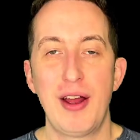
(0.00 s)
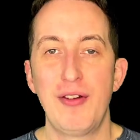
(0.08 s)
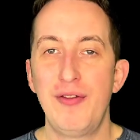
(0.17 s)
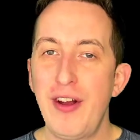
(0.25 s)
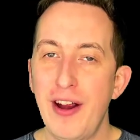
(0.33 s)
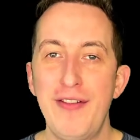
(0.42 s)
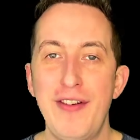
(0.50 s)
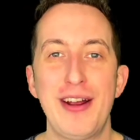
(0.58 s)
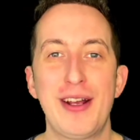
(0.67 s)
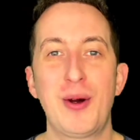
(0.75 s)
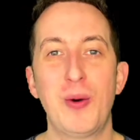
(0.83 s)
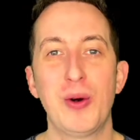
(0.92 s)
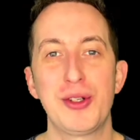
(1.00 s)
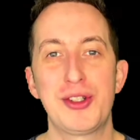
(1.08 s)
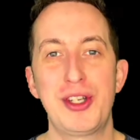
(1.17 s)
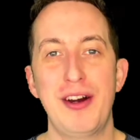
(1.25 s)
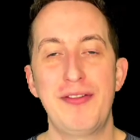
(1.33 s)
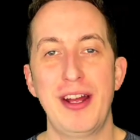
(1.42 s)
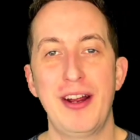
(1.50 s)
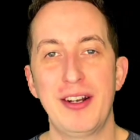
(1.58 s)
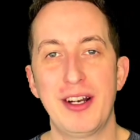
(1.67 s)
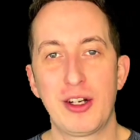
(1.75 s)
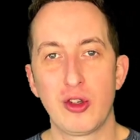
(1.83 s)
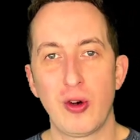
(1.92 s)
Very, very cool stuff there, and
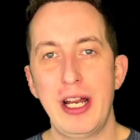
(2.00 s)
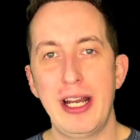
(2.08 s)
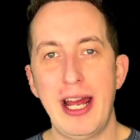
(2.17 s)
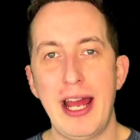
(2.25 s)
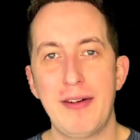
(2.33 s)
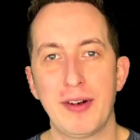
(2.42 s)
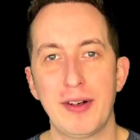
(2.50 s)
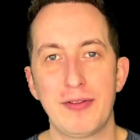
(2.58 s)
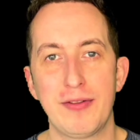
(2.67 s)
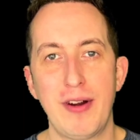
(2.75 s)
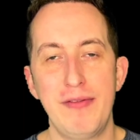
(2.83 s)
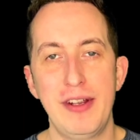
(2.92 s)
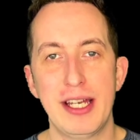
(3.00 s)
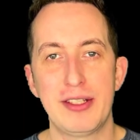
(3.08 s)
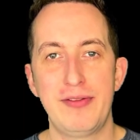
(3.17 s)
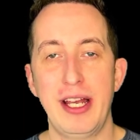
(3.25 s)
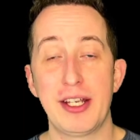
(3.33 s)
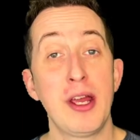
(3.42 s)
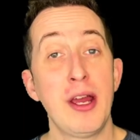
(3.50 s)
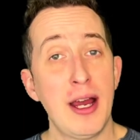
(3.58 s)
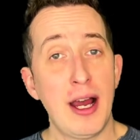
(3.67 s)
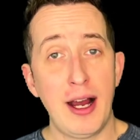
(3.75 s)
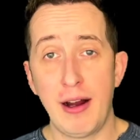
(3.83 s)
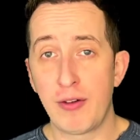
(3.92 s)
a great effort from VSVS.
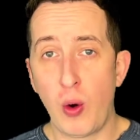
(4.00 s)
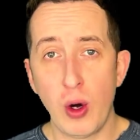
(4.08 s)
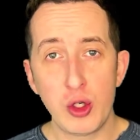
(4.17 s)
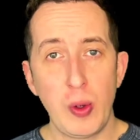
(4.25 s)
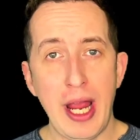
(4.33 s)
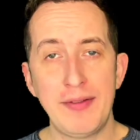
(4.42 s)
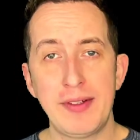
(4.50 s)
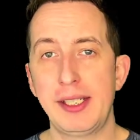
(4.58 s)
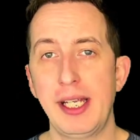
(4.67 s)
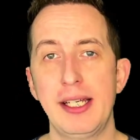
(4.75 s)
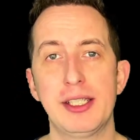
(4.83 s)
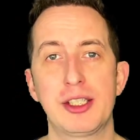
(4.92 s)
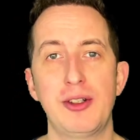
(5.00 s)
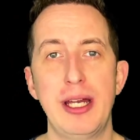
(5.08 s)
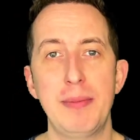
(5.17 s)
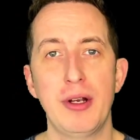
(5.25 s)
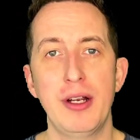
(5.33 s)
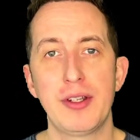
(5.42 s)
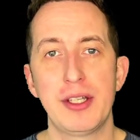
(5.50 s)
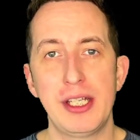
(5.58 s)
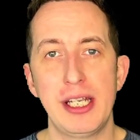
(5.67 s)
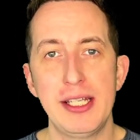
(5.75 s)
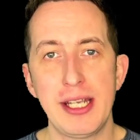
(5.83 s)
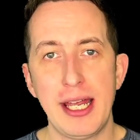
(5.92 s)
Of course, we have to say a disclaimer here. This
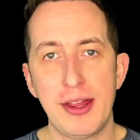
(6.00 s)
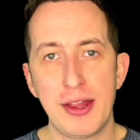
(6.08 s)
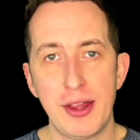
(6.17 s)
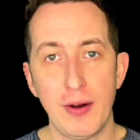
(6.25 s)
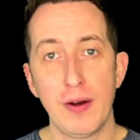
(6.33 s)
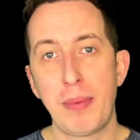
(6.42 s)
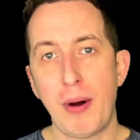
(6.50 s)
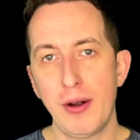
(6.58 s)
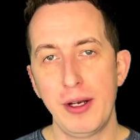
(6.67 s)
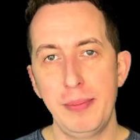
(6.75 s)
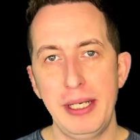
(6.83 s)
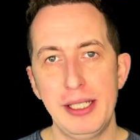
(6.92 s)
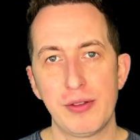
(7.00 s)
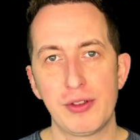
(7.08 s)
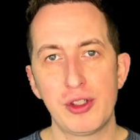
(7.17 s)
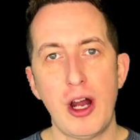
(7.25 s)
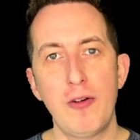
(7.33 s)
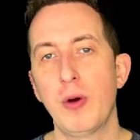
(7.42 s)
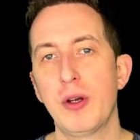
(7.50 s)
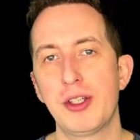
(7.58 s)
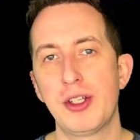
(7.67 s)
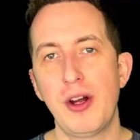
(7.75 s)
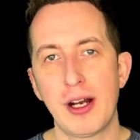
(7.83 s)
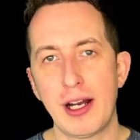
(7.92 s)
is a third-party piece of software. It
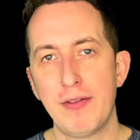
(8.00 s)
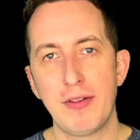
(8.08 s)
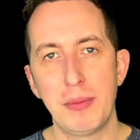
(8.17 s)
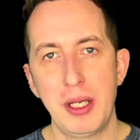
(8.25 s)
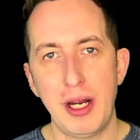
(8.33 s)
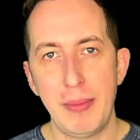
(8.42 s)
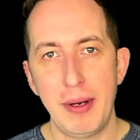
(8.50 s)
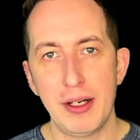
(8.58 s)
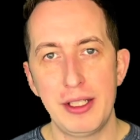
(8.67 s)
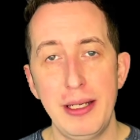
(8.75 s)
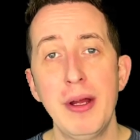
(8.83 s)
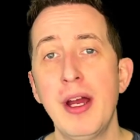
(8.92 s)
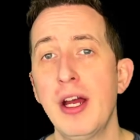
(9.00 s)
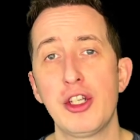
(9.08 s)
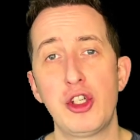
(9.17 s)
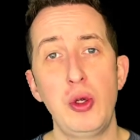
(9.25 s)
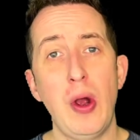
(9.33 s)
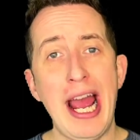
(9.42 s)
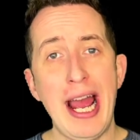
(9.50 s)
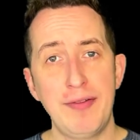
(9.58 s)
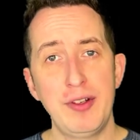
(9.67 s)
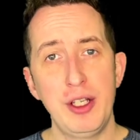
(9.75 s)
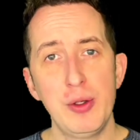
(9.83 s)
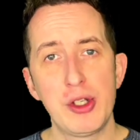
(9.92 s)
does not come from the Nimera team, so you have
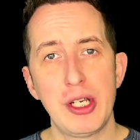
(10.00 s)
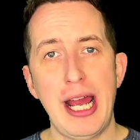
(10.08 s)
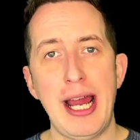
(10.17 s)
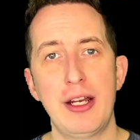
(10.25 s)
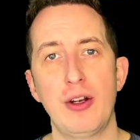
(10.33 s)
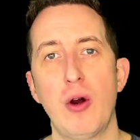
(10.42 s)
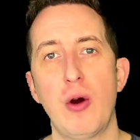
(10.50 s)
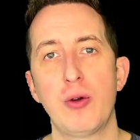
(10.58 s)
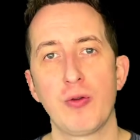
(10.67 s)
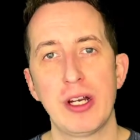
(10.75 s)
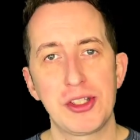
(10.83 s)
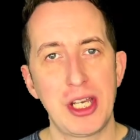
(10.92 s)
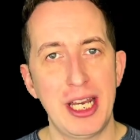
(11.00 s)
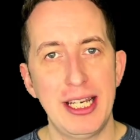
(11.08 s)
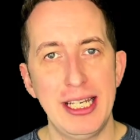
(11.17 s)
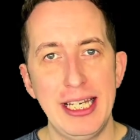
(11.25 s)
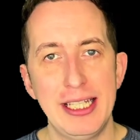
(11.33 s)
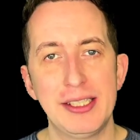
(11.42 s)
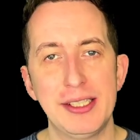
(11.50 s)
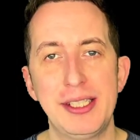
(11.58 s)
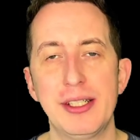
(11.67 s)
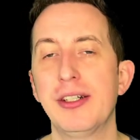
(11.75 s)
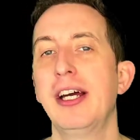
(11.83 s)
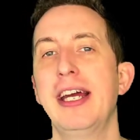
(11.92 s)
to use it at your own risk, and it is
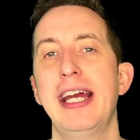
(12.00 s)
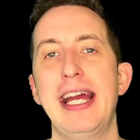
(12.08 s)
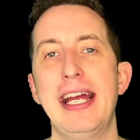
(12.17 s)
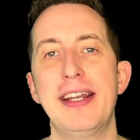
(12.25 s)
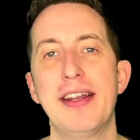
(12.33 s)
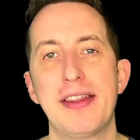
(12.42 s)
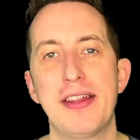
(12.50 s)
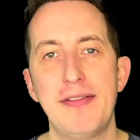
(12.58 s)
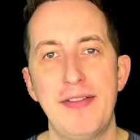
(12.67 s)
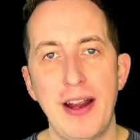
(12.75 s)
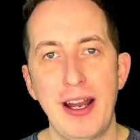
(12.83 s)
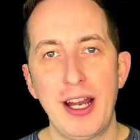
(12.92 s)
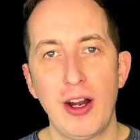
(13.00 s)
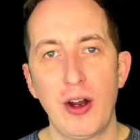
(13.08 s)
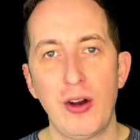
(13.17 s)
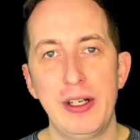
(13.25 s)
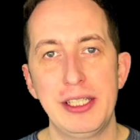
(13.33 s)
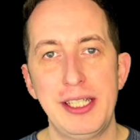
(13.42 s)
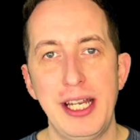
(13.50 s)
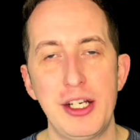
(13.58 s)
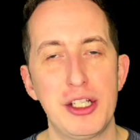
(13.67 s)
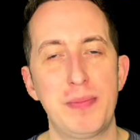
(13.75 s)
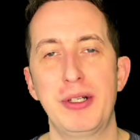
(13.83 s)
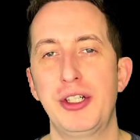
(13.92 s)
still in the very early
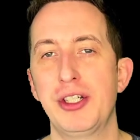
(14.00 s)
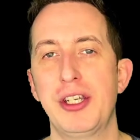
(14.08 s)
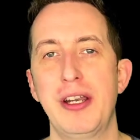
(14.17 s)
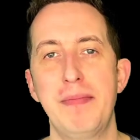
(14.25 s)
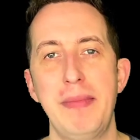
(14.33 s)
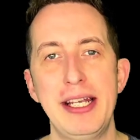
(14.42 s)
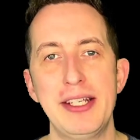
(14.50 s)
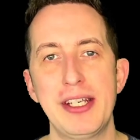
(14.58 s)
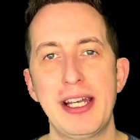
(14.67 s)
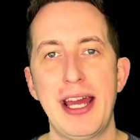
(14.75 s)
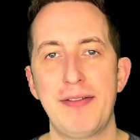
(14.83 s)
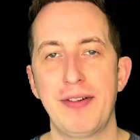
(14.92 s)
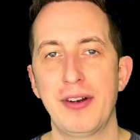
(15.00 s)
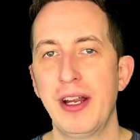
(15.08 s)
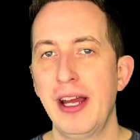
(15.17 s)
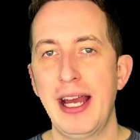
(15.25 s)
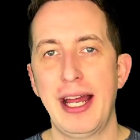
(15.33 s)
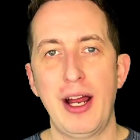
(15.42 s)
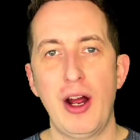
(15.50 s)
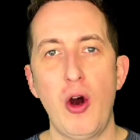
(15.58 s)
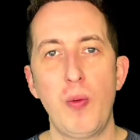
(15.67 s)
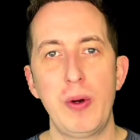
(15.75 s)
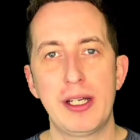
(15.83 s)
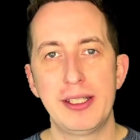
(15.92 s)
stages. But just an amazing effort, and I
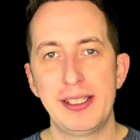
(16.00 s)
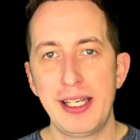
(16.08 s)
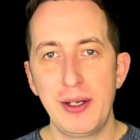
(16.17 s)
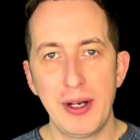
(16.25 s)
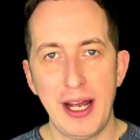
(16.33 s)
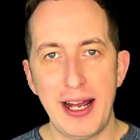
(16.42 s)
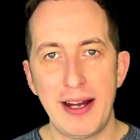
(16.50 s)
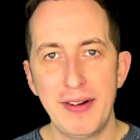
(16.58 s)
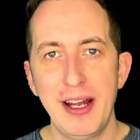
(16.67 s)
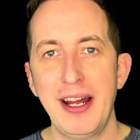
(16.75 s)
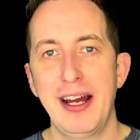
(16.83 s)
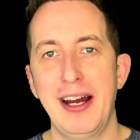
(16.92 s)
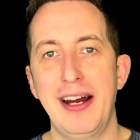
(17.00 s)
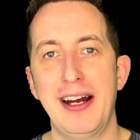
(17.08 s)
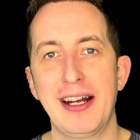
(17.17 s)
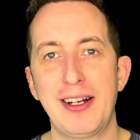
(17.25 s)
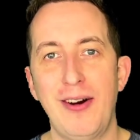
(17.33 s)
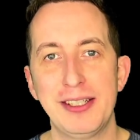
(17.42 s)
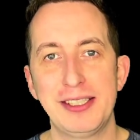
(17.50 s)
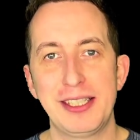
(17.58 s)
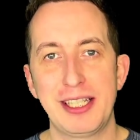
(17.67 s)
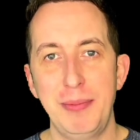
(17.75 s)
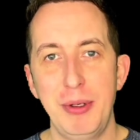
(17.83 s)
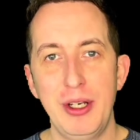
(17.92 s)
hope we continue to have constant
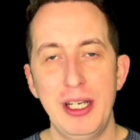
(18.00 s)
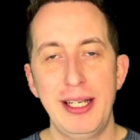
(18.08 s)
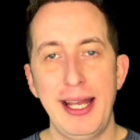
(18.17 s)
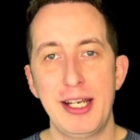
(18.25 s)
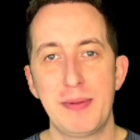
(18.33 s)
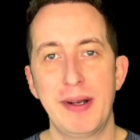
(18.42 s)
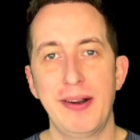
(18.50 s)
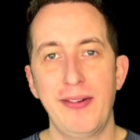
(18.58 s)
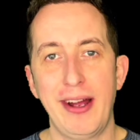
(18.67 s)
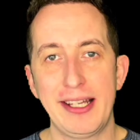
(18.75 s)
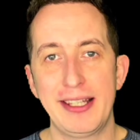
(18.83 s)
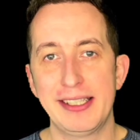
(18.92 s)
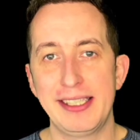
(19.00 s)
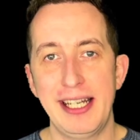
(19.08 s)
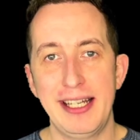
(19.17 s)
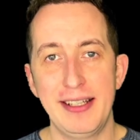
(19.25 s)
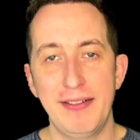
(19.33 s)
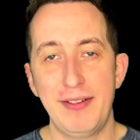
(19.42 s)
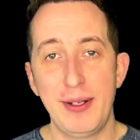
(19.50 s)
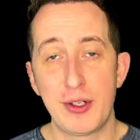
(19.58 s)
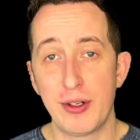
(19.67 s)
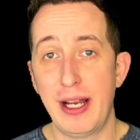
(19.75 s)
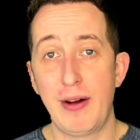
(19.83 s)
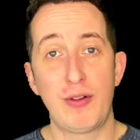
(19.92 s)
community engagement like this in the future.
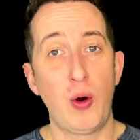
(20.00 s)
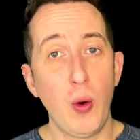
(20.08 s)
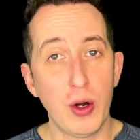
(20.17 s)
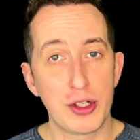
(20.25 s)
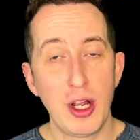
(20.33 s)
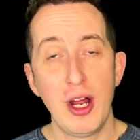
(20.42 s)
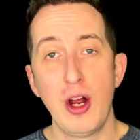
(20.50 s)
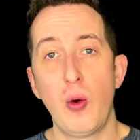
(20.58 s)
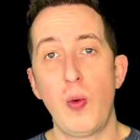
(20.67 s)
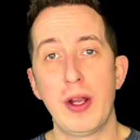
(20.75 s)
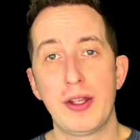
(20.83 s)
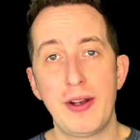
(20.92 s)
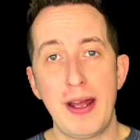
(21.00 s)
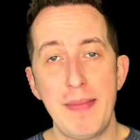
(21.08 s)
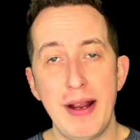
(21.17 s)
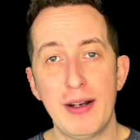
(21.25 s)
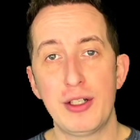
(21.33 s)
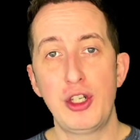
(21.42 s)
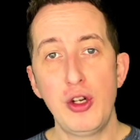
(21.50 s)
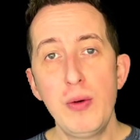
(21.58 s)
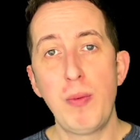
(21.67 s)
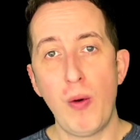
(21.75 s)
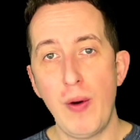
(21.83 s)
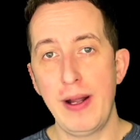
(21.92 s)
Now, of course, with Nimera
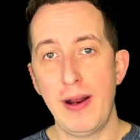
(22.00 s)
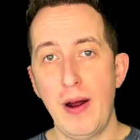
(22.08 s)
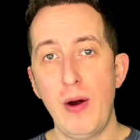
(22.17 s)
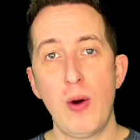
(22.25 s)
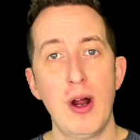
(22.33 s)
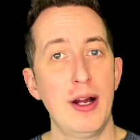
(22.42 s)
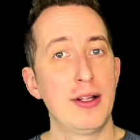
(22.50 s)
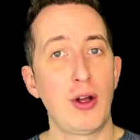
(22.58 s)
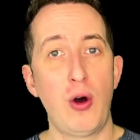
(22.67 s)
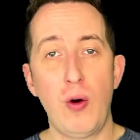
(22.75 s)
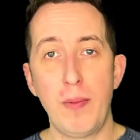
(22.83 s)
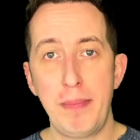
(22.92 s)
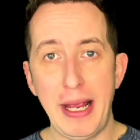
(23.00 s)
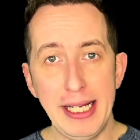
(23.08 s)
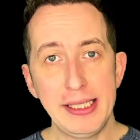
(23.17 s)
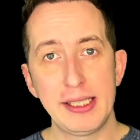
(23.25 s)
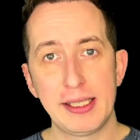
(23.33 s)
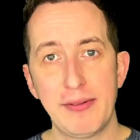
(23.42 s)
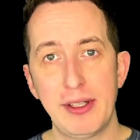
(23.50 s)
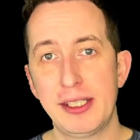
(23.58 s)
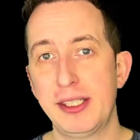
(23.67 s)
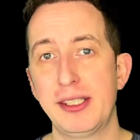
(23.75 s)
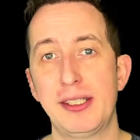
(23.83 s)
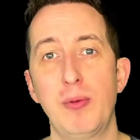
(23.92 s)
2.0, the whole basis of this
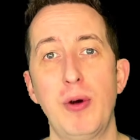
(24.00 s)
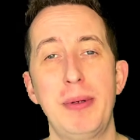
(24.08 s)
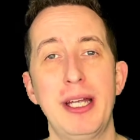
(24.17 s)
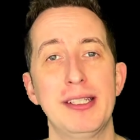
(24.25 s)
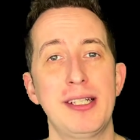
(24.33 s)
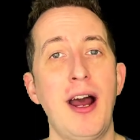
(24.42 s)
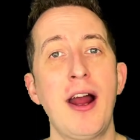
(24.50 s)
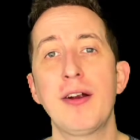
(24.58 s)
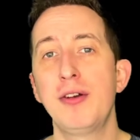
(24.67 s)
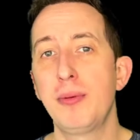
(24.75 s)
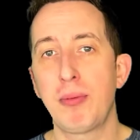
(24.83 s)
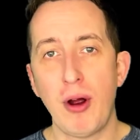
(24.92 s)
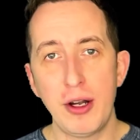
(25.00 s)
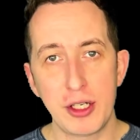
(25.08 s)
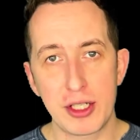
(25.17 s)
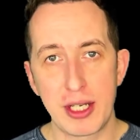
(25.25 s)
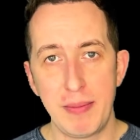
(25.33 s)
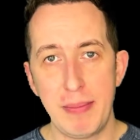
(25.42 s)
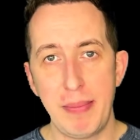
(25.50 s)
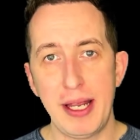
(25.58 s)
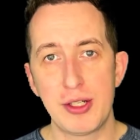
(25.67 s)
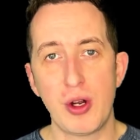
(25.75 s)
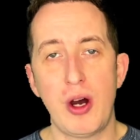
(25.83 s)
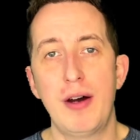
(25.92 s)
system will be entire new projects can be
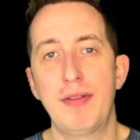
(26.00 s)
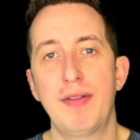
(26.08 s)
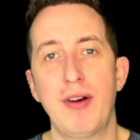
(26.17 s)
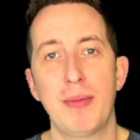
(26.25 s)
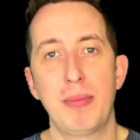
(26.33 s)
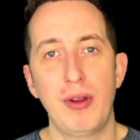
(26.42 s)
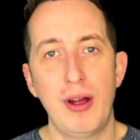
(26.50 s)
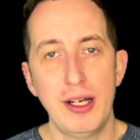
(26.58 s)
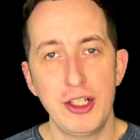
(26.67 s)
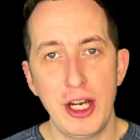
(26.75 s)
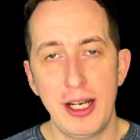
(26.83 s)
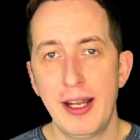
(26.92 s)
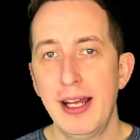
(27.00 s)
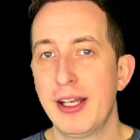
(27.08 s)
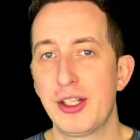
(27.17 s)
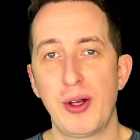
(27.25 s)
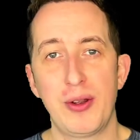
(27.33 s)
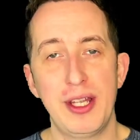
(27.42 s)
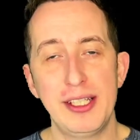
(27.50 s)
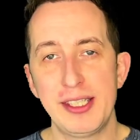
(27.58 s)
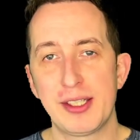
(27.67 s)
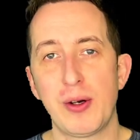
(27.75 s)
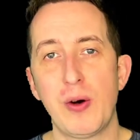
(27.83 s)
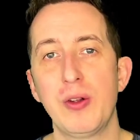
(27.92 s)
based off of our blockchain. So this
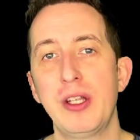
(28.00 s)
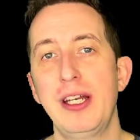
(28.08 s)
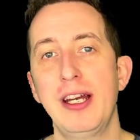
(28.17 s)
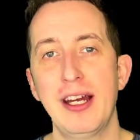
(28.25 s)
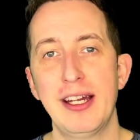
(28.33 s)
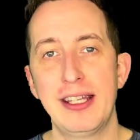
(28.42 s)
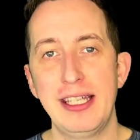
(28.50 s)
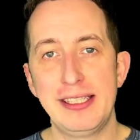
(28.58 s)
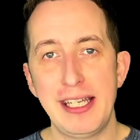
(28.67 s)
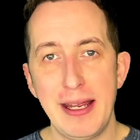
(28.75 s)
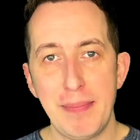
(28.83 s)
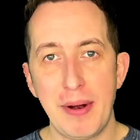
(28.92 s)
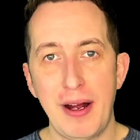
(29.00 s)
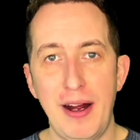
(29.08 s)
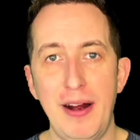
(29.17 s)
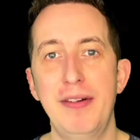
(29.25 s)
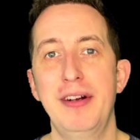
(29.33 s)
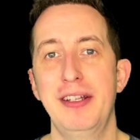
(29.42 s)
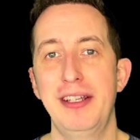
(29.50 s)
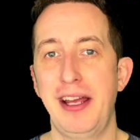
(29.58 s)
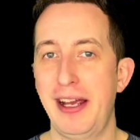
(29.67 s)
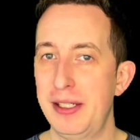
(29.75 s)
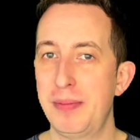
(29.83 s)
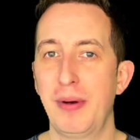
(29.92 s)
is only the tip of the
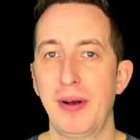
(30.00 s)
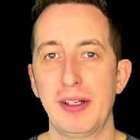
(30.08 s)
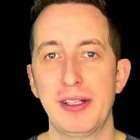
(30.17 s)
iceberg.